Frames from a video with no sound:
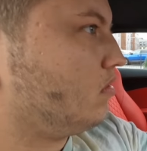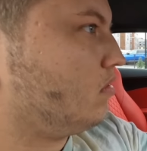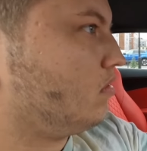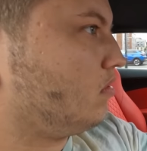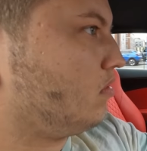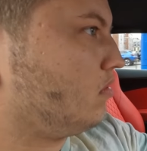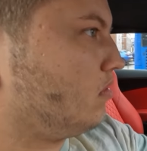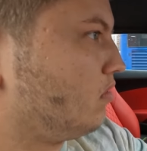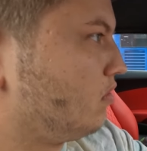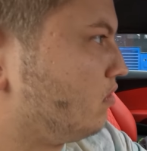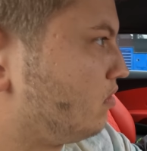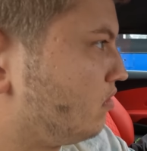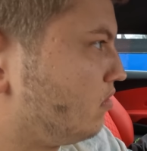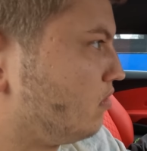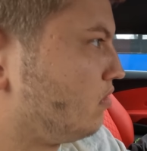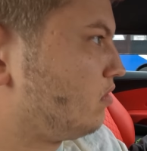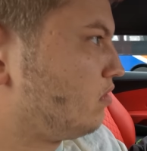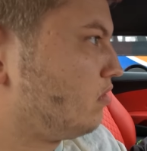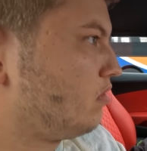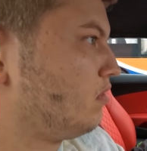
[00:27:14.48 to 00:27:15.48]
hour of that
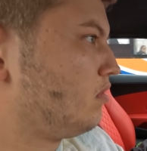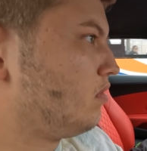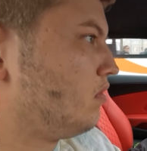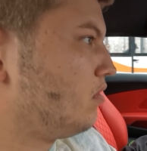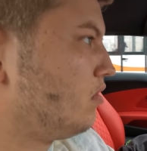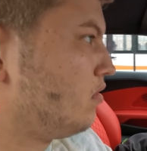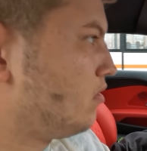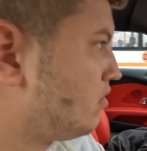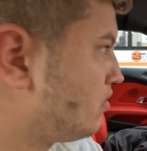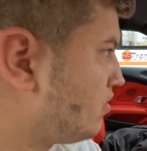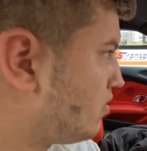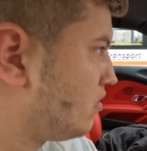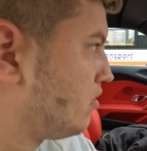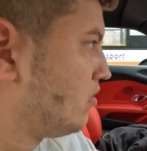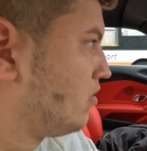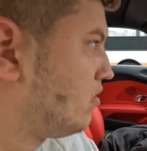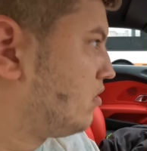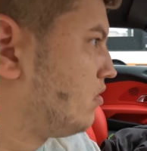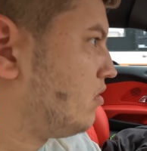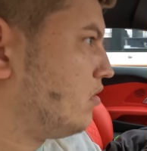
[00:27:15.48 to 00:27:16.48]
adventure and that
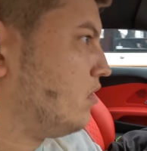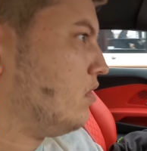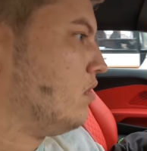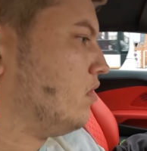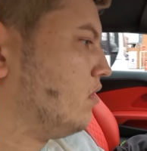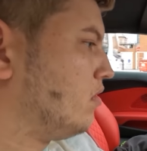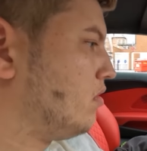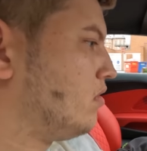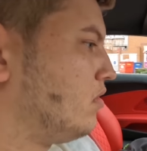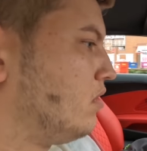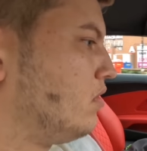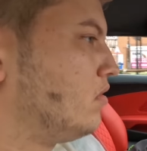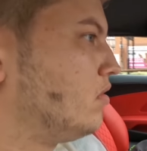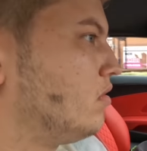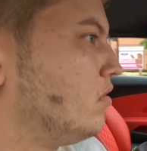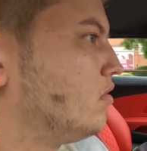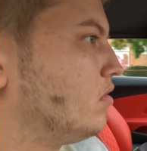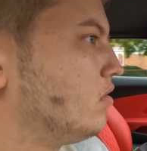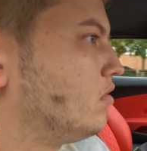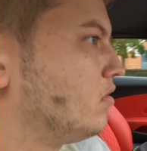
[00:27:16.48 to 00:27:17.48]
race, I
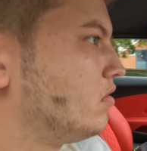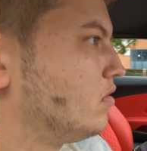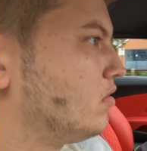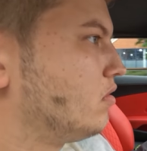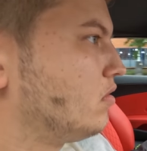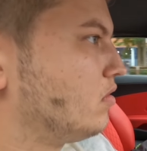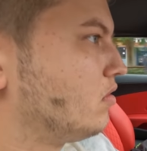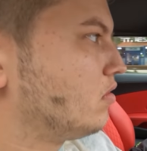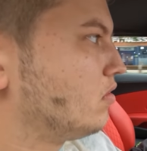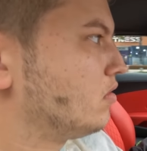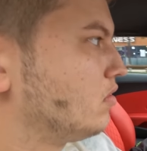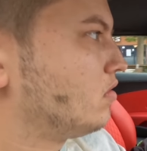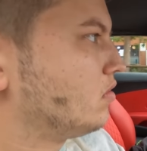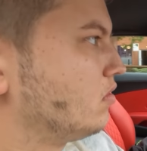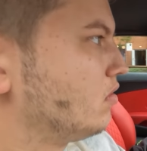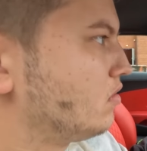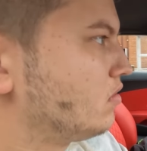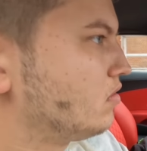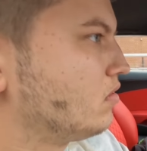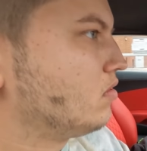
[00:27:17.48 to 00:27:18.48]
genuinely thought I
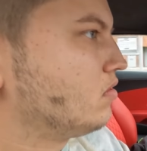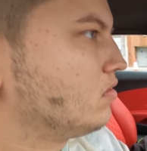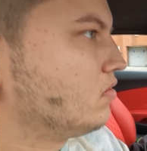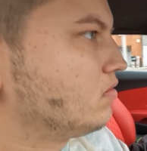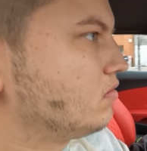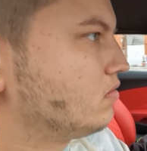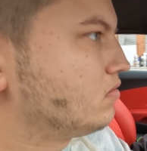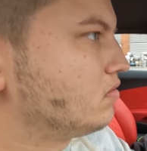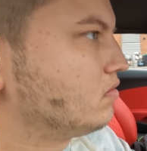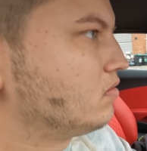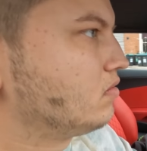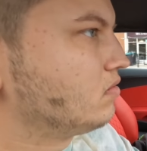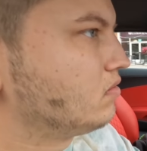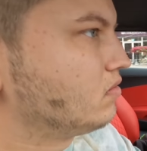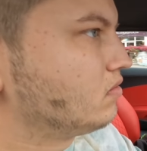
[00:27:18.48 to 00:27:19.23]
might have lost.